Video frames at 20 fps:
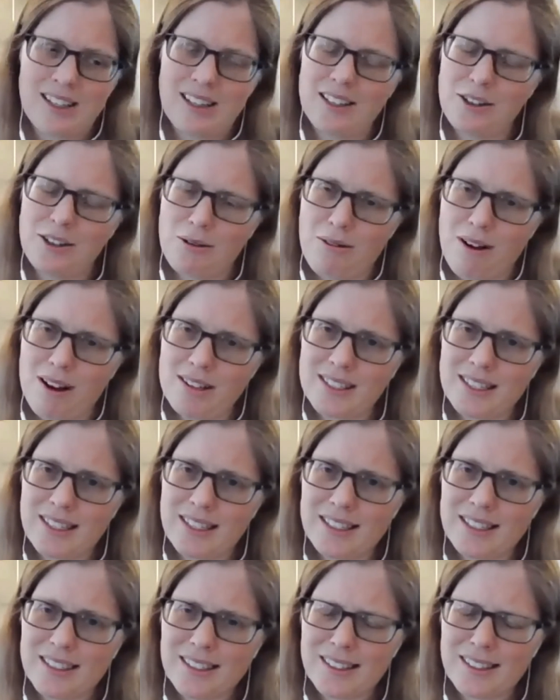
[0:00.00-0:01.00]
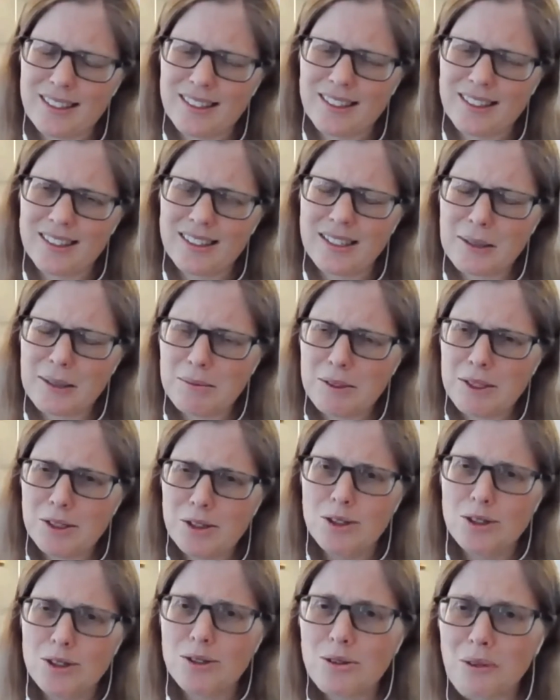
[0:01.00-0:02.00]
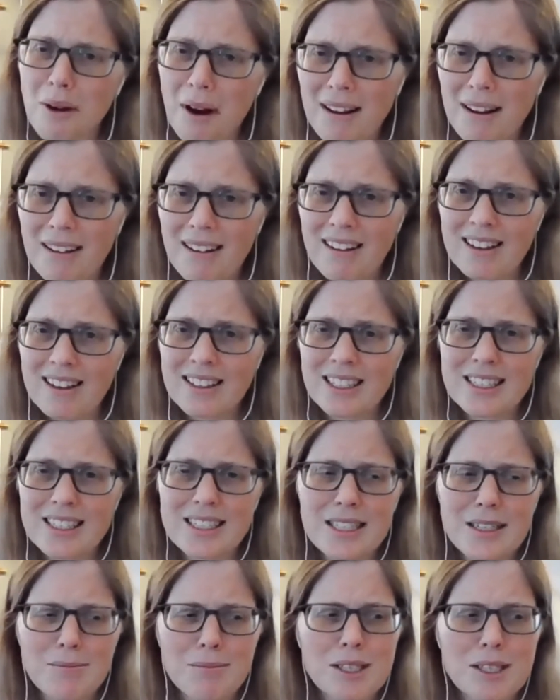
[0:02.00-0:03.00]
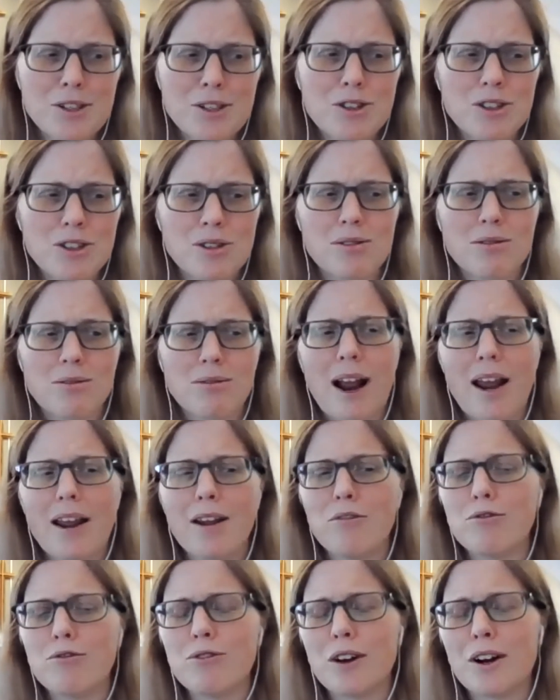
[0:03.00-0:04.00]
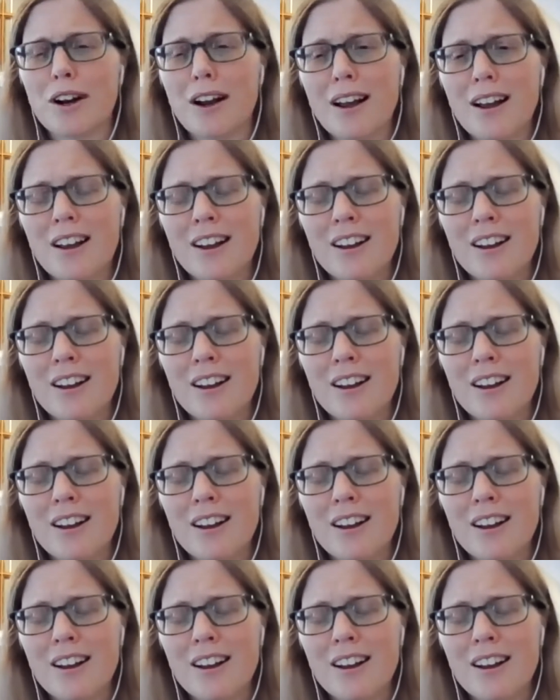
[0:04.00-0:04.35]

nuances seem to strike Nicodemus just right, for